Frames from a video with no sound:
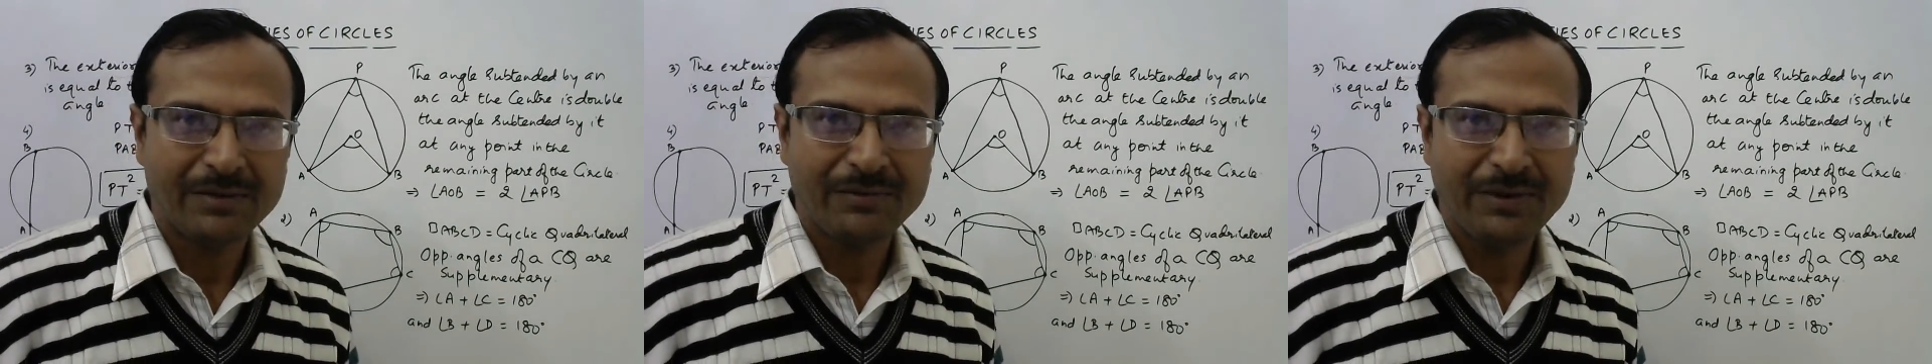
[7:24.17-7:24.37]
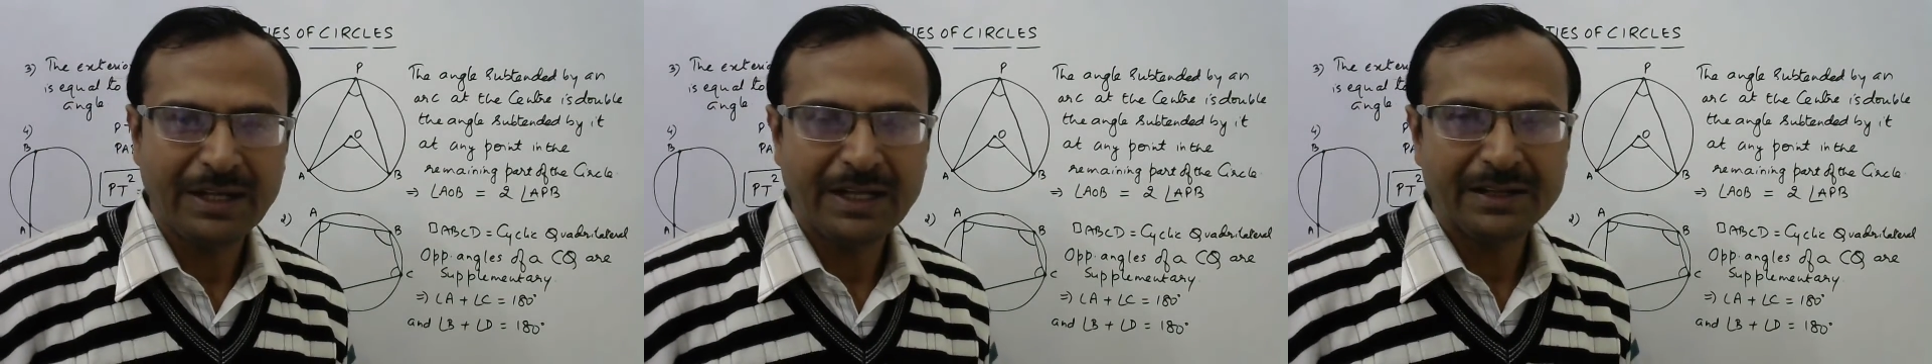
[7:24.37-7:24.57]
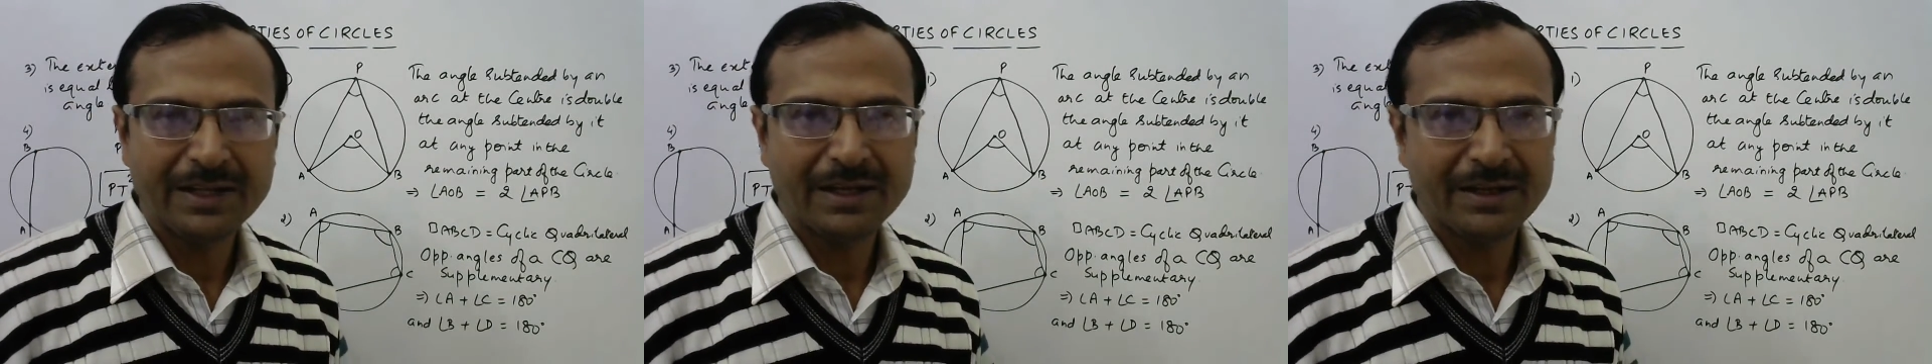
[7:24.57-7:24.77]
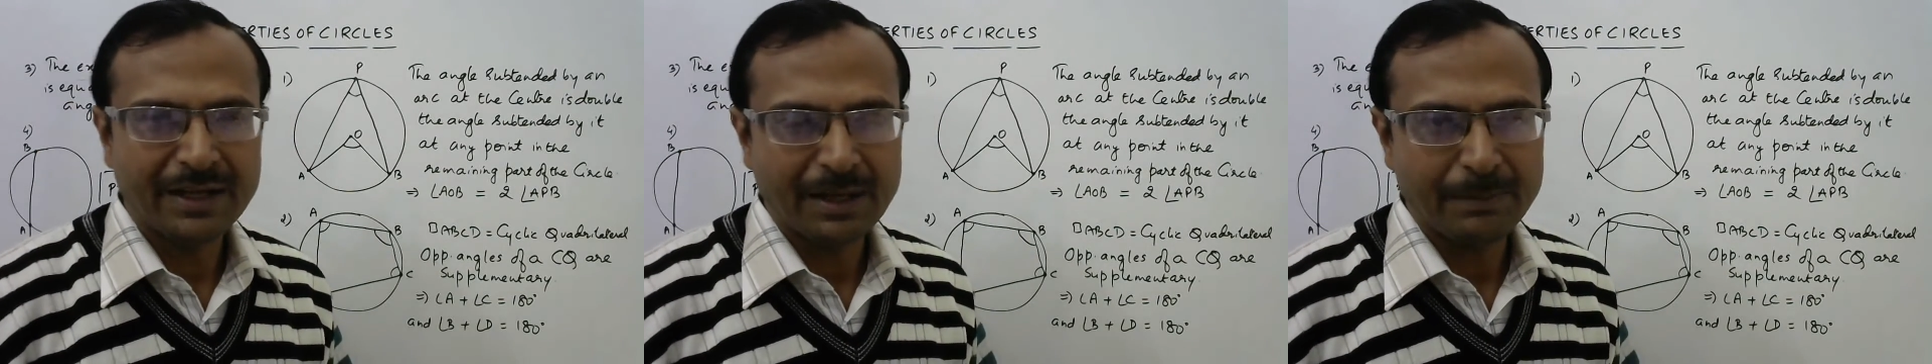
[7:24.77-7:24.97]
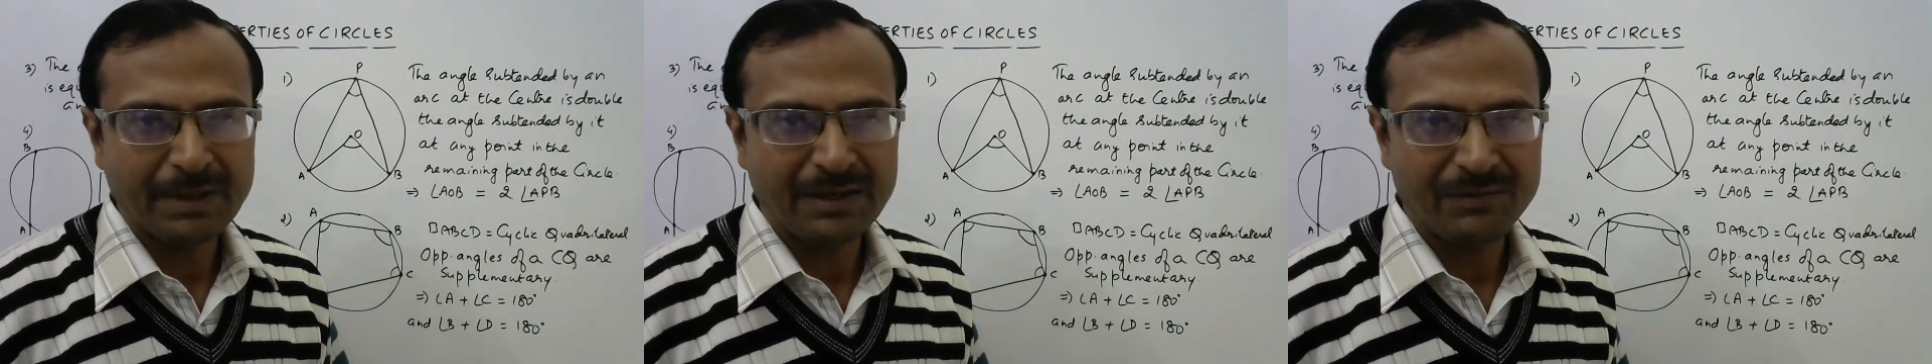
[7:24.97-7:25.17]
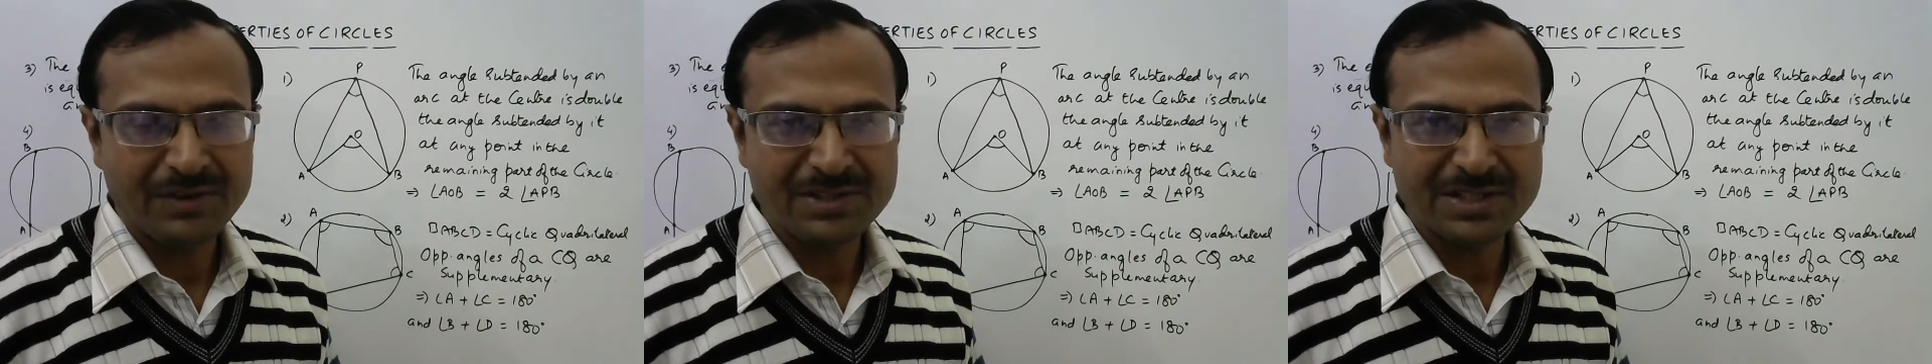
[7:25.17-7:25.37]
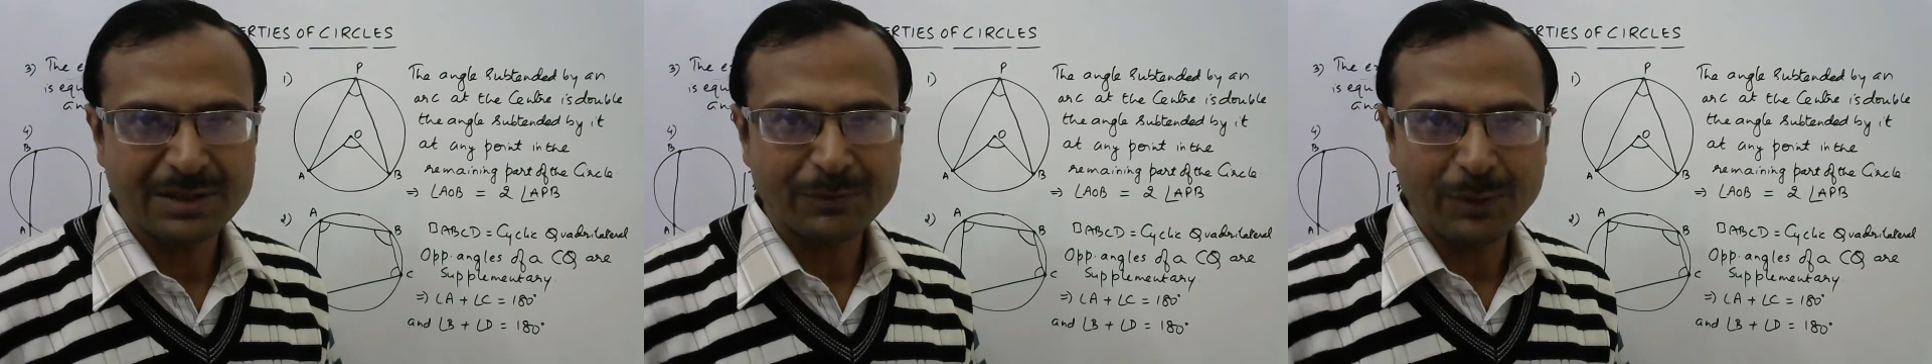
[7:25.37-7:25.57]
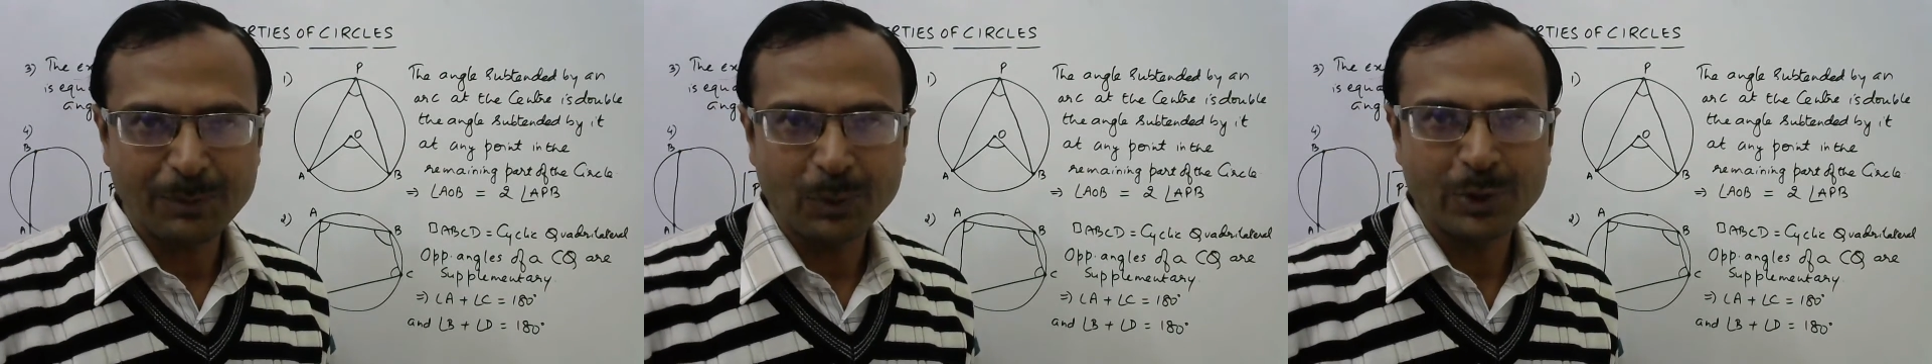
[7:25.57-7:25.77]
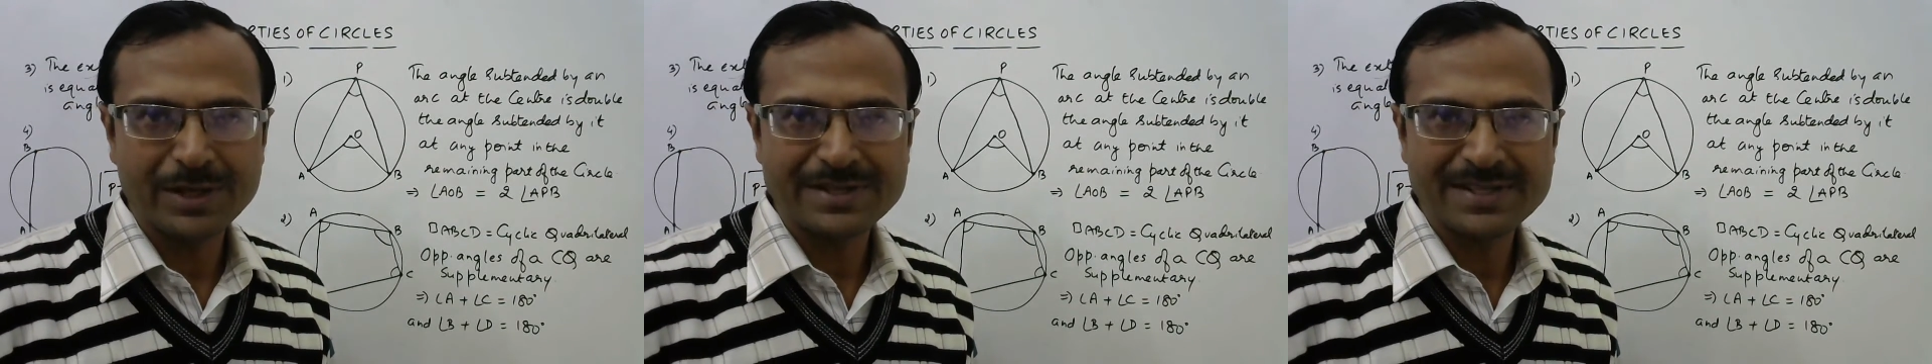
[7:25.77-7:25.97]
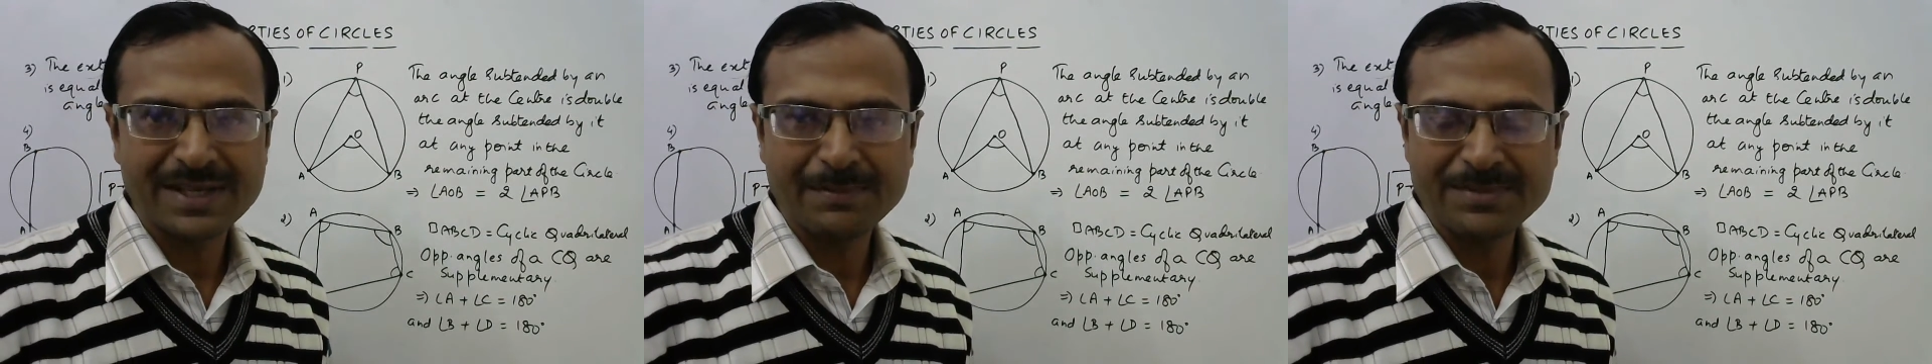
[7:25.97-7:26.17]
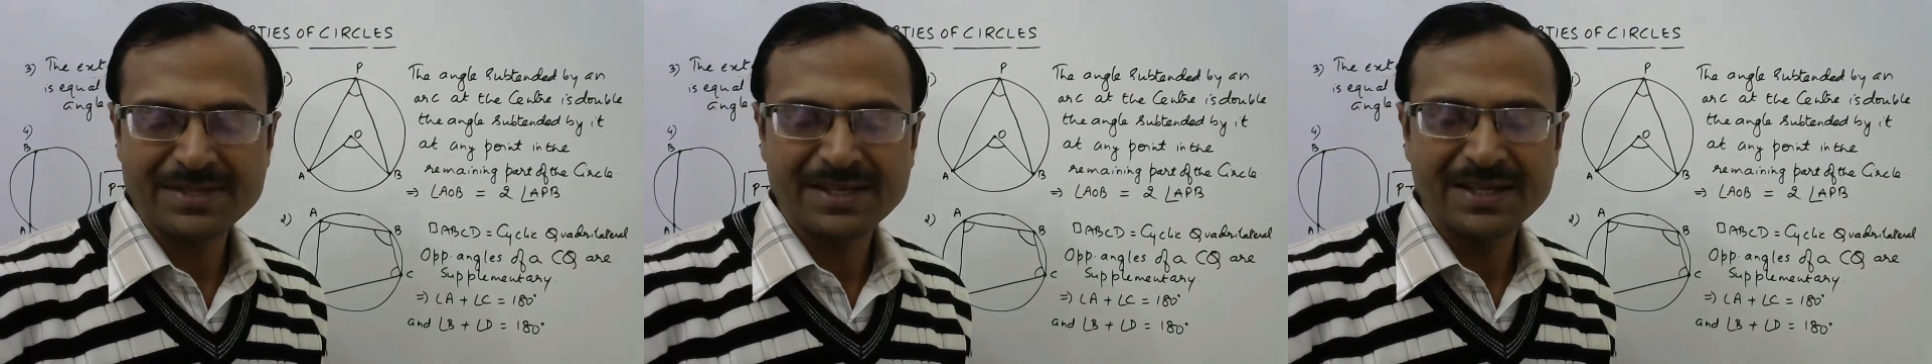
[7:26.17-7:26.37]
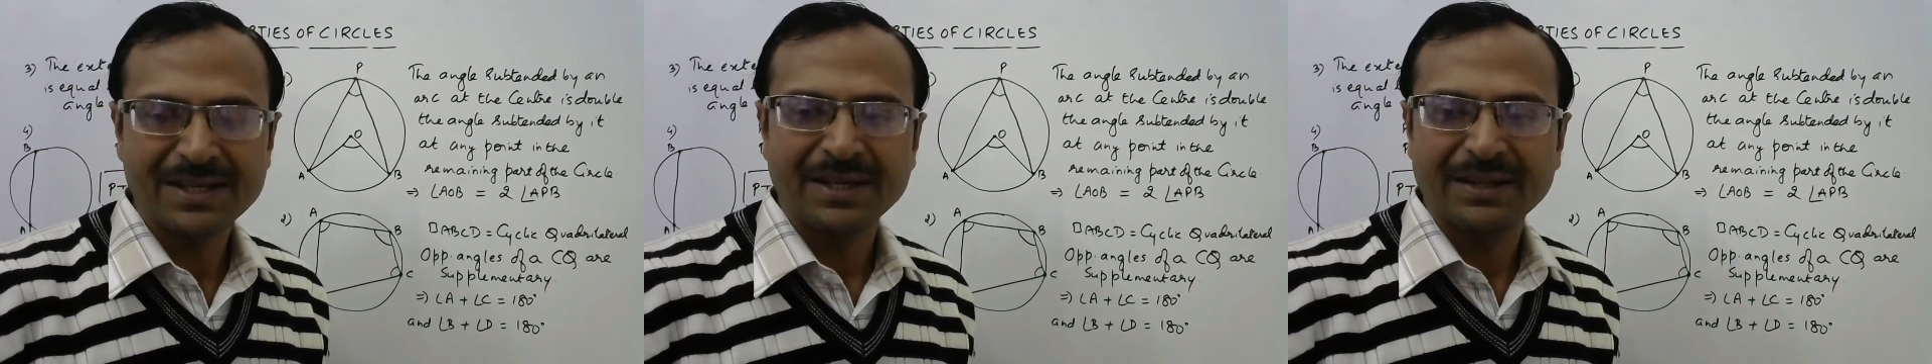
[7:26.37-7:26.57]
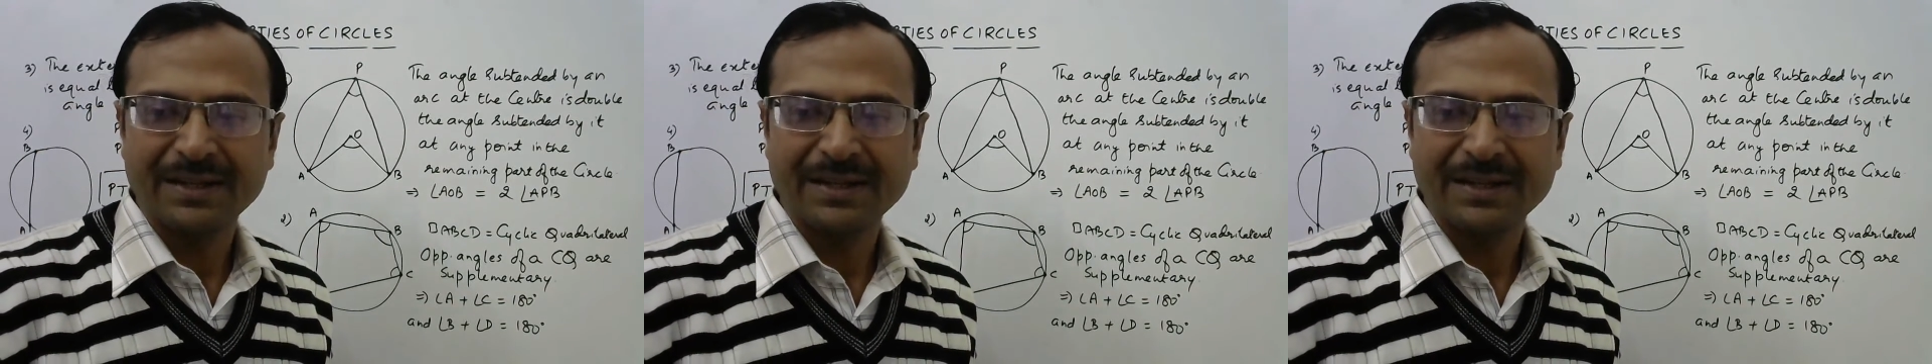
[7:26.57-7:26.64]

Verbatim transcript: feeling that they are beneficial for board exams,